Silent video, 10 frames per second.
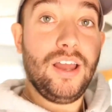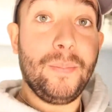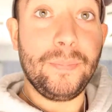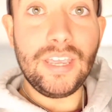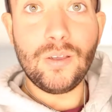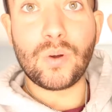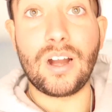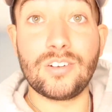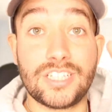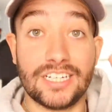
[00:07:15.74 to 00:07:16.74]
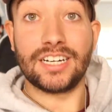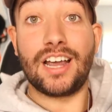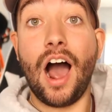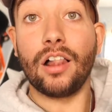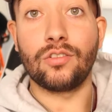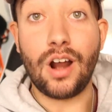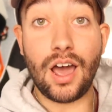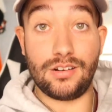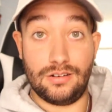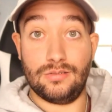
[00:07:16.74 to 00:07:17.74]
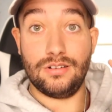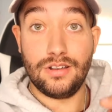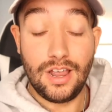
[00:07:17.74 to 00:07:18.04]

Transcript: me when I was in Colorado.